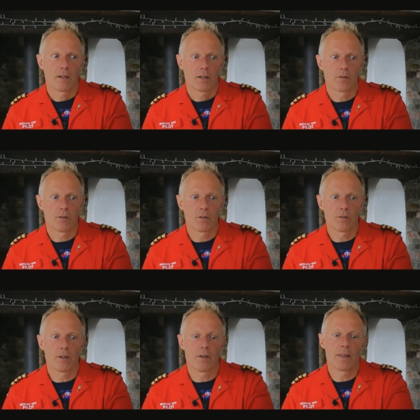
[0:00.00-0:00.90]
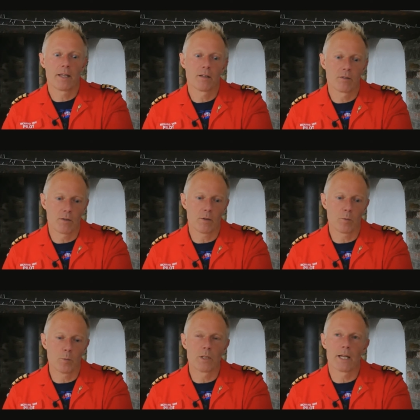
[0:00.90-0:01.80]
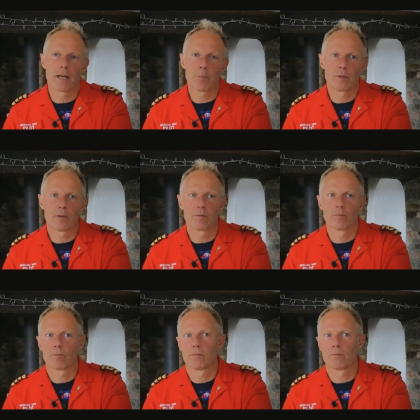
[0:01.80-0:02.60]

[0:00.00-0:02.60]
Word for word: can do certain things that wouldn't happen